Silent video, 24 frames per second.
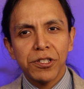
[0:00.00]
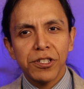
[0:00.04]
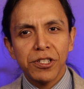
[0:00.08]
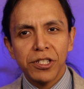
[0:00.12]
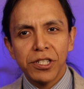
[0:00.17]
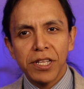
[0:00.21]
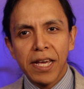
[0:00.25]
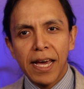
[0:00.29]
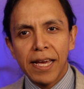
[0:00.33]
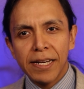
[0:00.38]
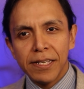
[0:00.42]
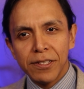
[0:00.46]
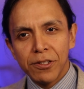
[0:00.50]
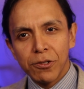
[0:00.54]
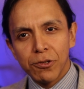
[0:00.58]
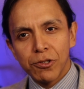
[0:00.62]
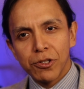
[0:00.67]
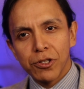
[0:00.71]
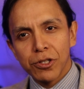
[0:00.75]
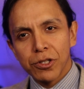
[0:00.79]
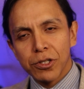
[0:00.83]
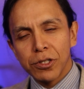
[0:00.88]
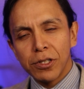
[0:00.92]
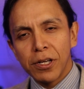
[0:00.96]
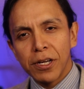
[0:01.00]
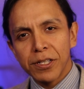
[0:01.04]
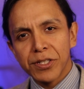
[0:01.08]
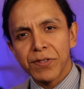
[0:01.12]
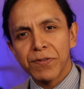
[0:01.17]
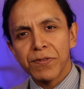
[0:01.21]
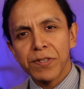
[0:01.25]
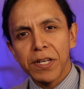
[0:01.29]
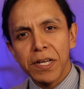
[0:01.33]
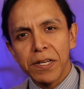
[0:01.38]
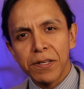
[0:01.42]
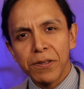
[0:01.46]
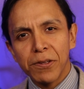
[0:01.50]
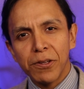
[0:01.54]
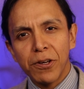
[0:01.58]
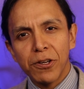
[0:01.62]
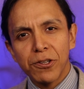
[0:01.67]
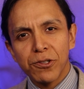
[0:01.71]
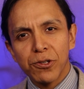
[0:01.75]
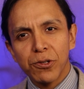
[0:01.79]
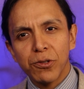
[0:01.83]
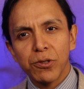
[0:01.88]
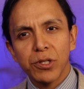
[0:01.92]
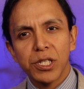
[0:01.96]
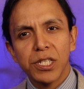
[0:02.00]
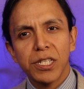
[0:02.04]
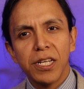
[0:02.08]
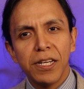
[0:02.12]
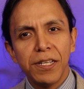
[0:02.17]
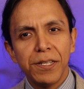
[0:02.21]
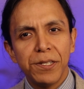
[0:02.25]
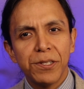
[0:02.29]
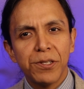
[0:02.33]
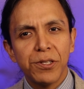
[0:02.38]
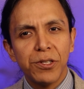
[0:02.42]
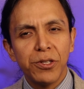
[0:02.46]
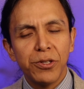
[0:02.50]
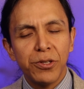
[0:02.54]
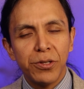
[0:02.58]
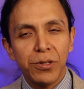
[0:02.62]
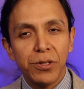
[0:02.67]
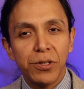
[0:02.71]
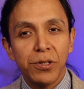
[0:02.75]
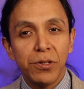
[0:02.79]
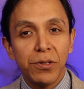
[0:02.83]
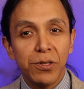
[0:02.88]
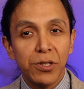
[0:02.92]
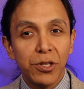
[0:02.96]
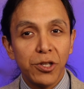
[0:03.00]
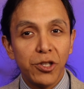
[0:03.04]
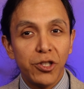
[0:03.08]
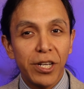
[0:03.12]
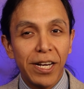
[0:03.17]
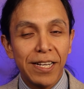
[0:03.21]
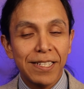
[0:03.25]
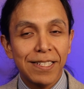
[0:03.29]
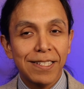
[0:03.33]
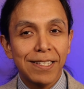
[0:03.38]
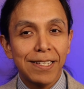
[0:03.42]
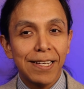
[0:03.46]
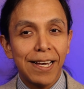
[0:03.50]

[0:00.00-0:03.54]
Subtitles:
is that there's just lots of psychological studies to suggest